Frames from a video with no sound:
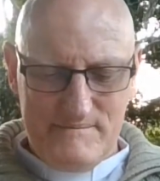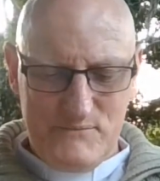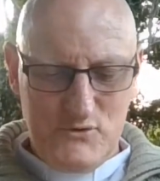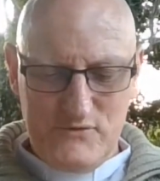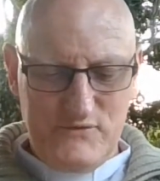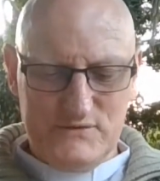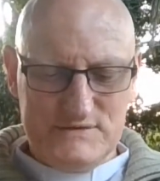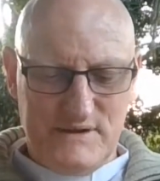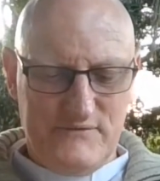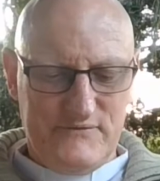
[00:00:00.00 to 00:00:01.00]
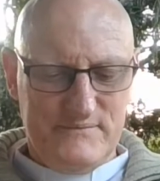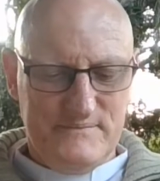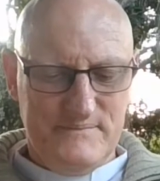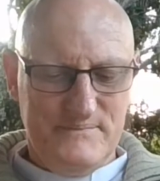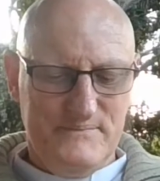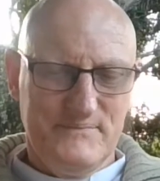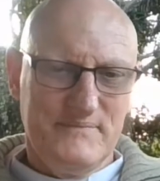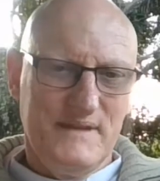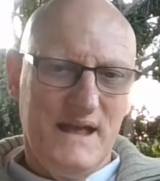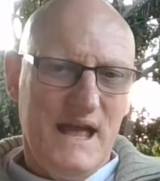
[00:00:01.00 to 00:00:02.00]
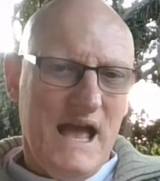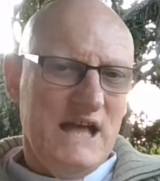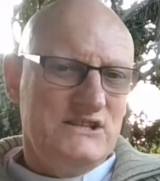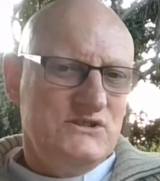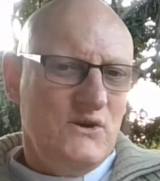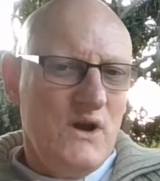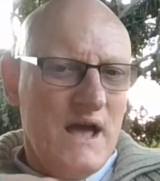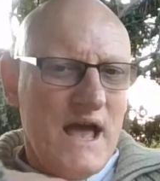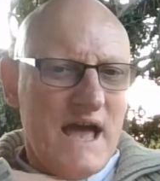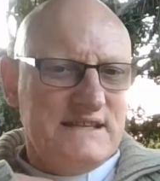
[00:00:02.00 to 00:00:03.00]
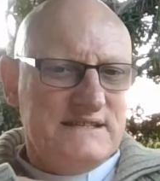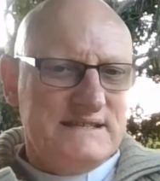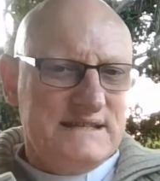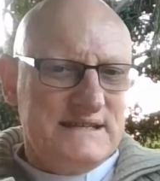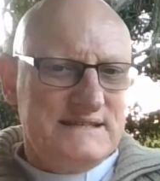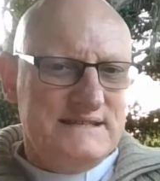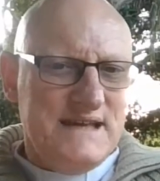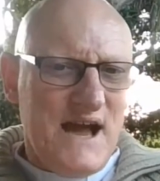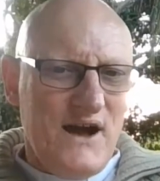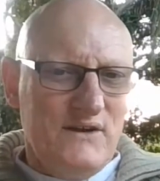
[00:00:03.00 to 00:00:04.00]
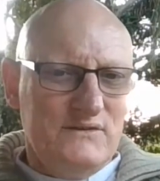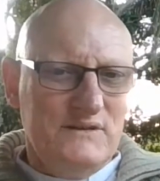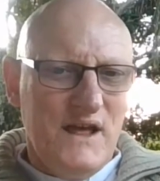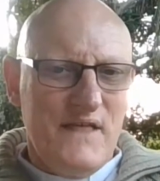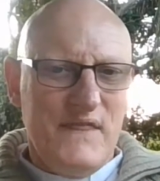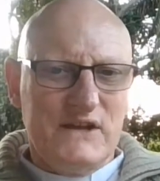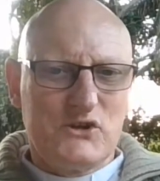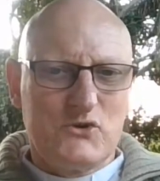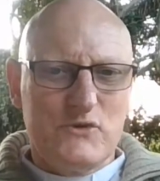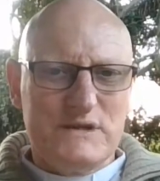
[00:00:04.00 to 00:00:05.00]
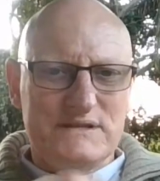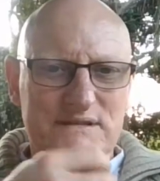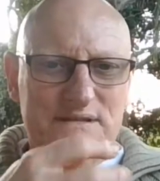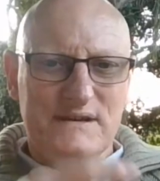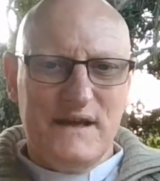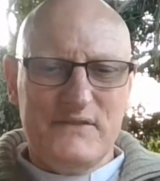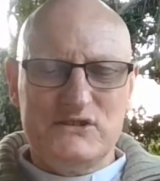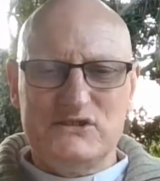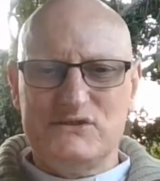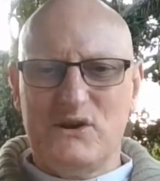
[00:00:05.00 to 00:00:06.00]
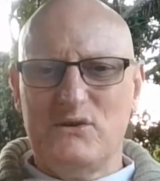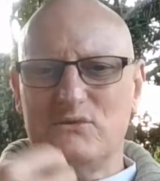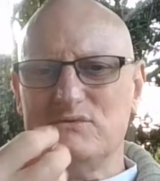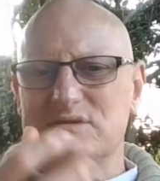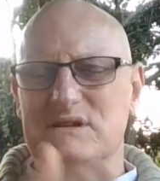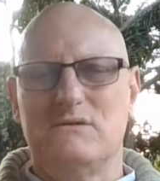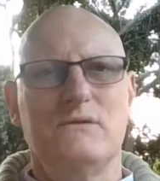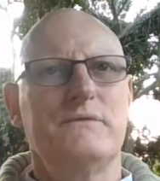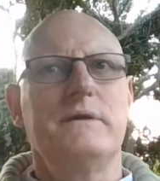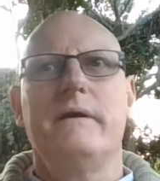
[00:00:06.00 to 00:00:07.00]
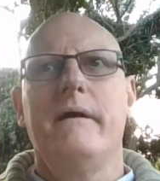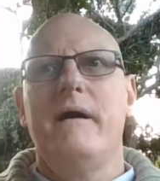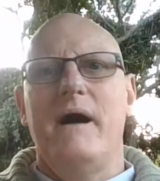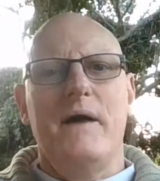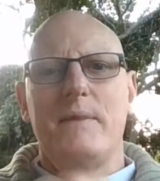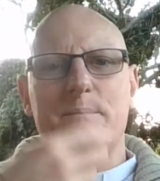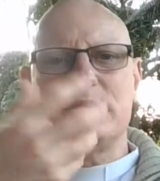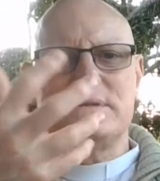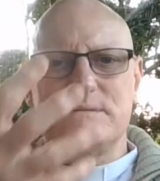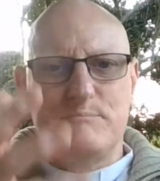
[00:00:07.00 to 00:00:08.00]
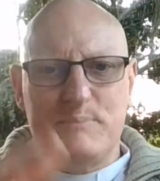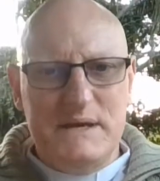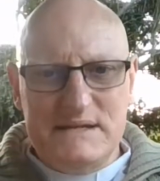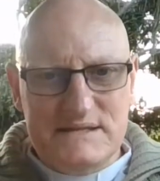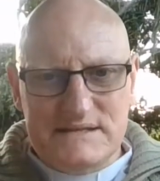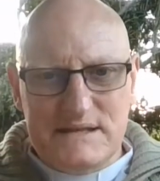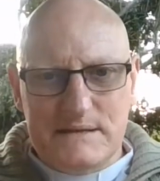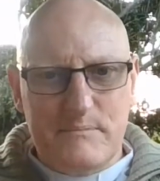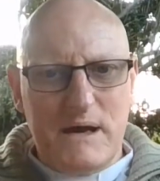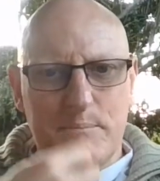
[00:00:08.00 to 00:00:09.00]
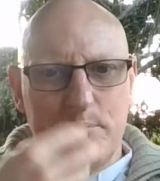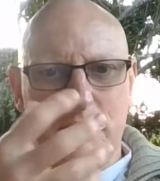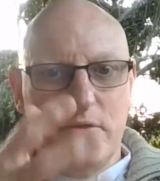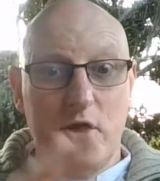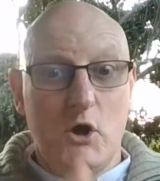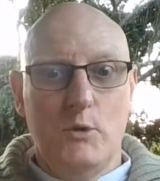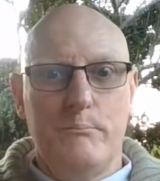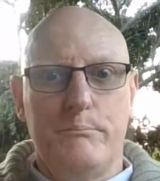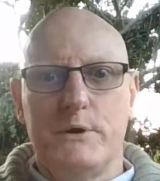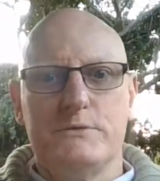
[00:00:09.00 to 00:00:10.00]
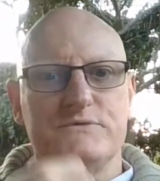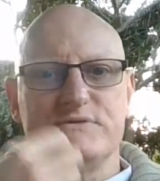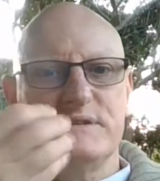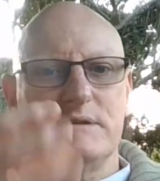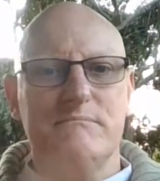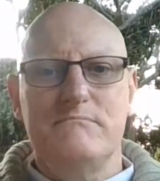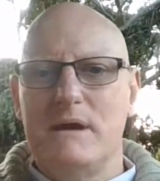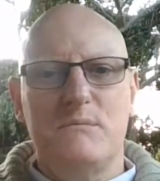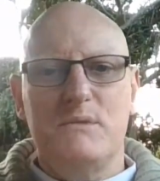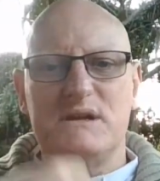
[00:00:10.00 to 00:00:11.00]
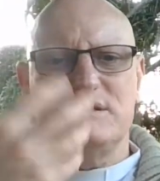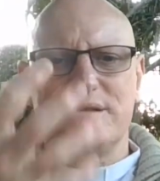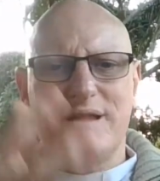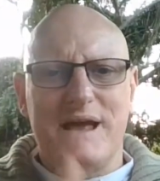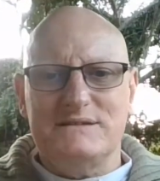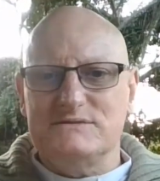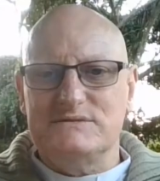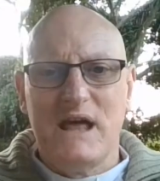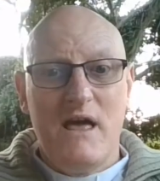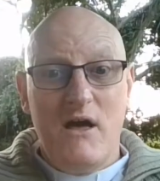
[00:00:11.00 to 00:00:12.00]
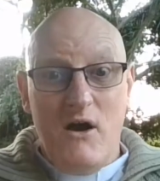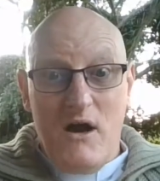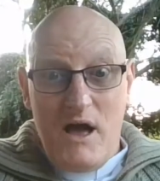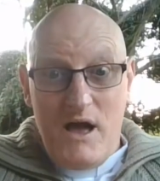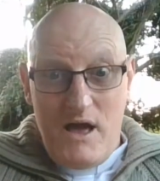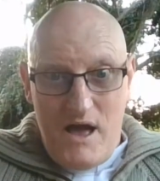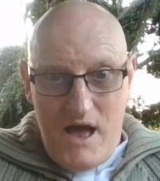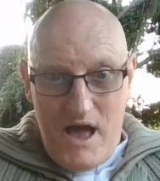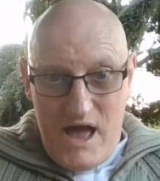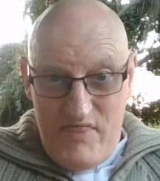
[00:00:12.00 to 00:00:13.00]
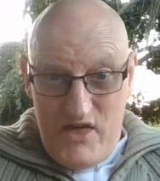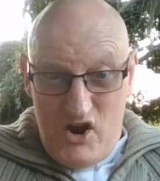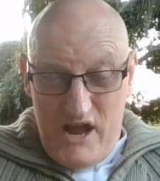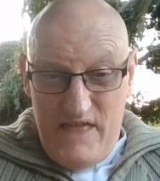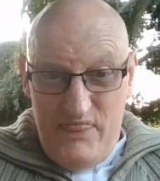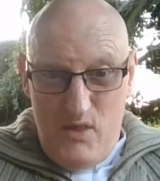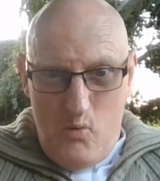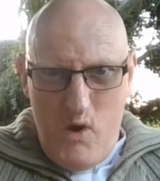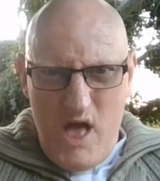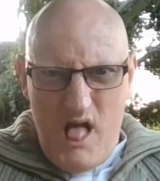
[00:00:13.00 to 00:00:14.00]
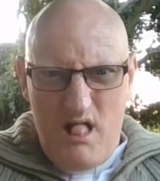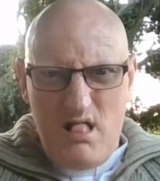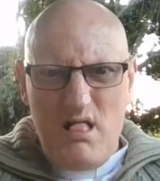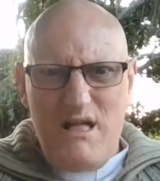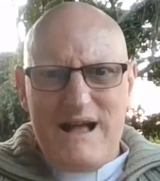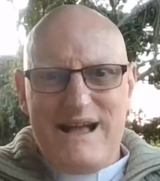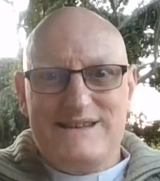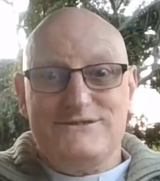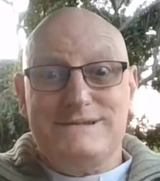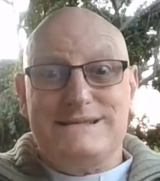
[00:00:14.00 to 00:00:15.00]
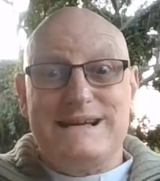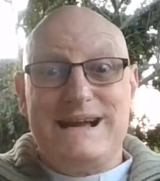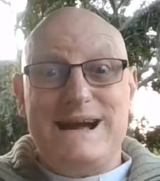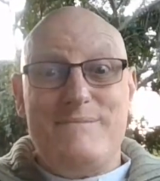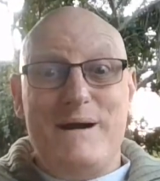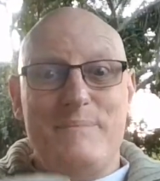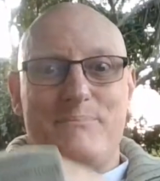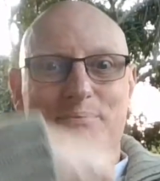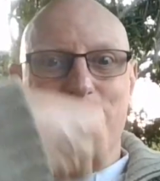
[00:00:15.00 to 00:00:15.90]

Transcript: Beautiful stuff. And so as it sinks down, that grit and the stones and all the other bits and pieces that might be the old bones and the memories and the hassles that are in the well start to come up